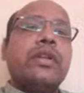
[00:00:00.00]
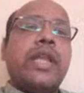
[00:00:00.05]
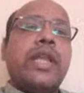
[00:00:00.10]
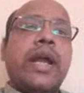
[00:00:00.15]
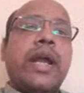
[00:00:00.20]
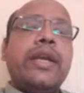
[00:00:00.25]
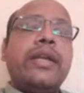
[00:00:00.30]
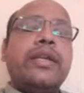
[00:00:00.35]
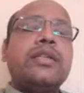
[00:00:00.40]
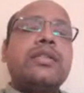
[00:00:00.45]

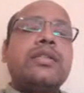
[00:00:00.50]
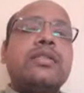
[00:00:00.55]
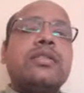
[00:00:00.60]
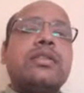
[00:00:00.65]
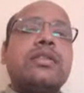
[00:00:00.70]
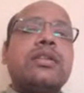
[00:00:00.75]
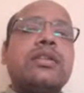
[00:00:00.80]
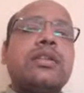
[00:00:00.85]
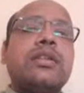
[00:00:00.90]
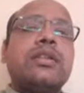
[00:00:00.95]
that
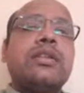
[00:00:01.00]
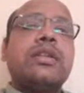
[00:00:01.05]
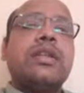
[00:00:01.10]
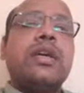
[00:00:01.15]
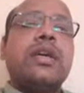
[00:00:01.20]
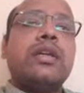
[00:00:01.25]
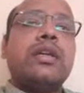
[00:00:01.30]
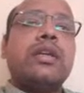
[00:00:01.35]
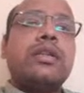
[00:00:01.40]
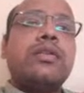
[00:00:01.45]
is
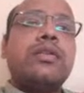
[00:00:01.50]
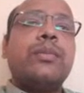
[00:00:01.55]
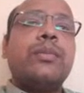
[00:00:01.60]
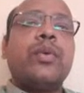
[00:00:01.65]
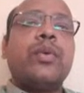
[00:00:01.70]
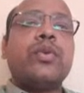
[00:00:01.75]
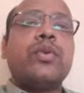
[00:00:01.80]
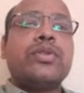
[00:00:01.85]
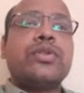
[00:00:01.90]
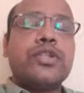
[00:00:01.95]
there in
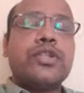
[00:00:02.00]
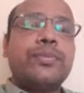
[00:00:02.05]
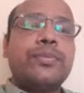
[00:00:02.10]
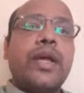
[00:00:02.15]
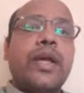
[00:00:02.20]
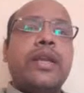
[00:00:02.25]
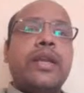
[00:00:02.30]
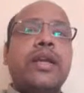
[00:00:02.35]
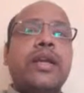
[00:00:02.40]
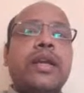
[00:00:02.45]
process
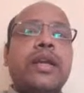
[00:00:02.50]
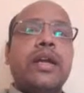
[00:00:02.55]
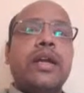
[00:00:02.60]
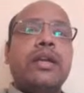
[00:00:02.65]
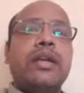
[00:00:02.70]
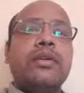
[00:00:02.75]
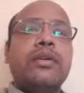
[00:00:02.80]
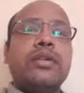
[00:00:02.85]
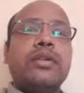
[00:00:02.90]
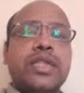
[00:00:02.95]
planning
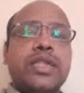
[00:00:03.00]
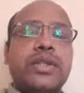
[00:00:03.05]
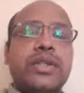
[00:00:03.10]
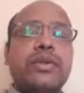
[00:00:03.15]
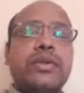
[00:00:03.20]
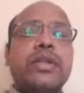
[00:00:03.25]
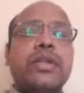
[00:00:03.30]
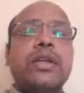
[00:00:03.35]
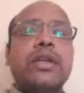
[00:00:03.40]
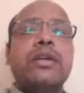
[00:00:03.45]
and
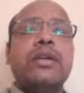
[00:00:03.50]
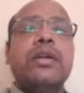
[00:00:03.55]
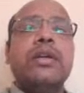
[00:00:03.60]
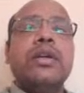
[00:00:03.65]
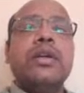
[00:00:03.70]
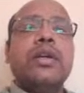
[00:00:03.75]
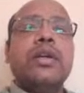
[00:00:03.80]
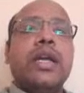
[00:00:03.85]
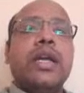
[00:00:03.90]
scheduling.